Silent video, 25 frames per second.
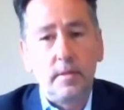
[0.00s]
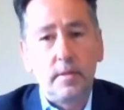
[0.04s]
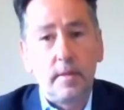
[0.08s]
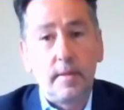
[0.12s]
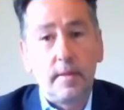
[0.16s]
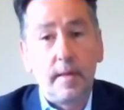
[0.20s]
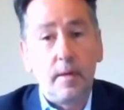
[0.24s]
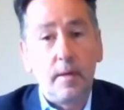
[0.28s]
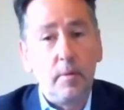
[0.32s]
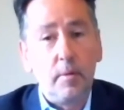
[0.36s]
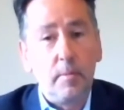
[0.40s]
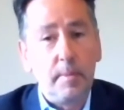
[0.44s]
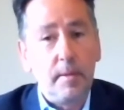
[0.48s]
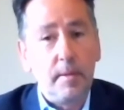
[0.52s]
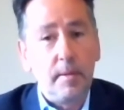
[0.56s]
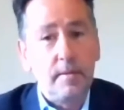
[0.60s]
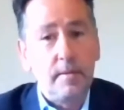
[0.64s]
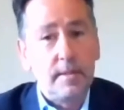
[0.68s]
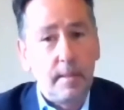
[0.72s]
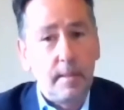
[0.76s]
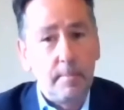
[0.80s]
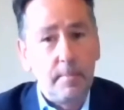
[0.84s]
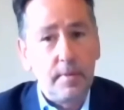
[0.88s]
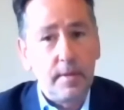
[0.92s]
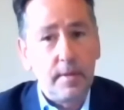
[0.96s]
So that will be
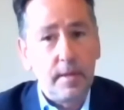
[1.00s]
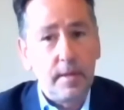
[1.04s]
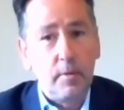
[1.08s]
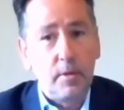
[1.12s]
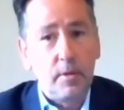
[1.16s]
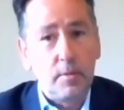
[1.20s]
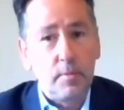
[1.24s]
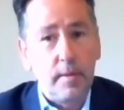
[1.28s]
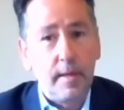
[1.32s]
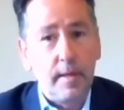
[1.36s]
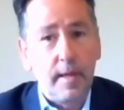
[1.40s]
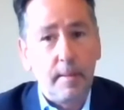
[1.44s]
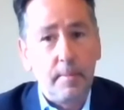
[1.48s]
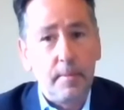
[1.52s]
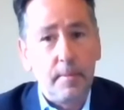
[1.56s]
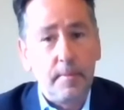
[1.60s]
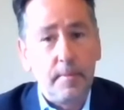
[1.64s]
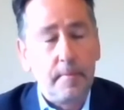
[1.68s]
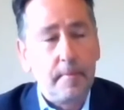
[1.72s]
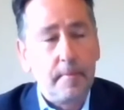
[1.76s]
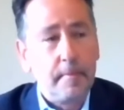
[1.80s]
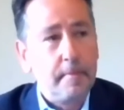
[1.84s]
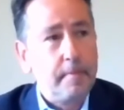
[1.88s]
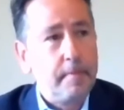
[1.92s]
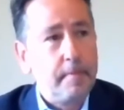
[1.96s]
something which will
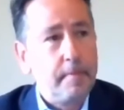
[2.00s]
happen.